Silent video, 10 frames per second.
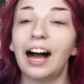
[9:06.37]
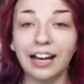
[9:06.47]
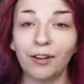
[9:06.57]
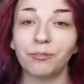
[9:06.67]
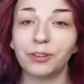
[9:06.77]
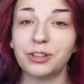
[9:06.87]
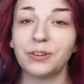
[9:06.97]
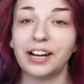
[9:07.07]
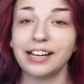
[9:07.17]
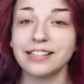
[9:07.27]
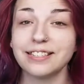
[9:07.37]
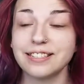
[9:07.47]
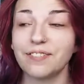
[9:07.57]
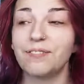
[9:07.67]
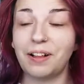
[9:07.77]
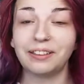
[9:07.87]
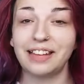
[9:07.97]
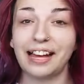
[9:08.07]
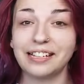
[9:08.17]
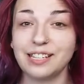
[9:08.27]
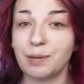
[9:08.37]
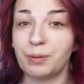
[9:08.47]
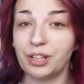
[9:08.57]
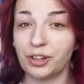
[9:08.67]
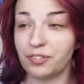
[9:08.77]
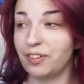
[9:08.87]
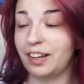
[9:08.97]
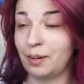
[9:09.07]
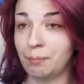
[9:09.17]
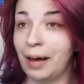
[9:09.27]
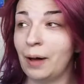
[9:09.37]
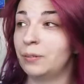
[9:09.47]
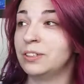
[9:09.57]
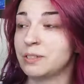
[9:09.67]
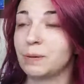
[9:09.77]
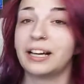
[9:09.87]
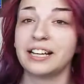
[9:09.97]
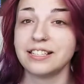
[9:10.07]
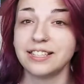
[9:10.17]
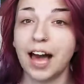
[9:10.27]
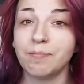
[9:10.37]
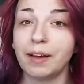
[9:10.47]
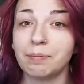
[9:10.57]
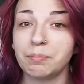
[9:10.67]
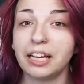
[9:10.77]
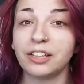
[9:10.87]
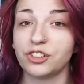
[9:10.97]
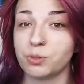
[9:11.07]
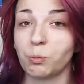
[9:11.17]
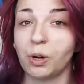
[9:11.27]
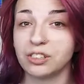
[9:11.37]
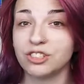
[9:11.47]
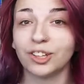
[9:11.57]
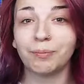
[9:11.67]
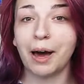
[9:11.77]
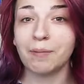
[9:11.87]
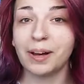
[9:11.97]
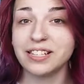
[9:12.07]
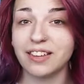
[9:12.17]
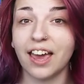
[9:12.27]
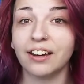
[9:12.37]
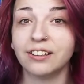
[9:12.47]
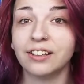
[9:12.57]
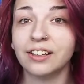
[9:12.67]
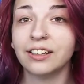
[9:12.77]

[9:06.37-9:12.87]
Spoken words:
I hope that you guys felt that deep in your fucking bowels because that made me just want to jump out of my skin.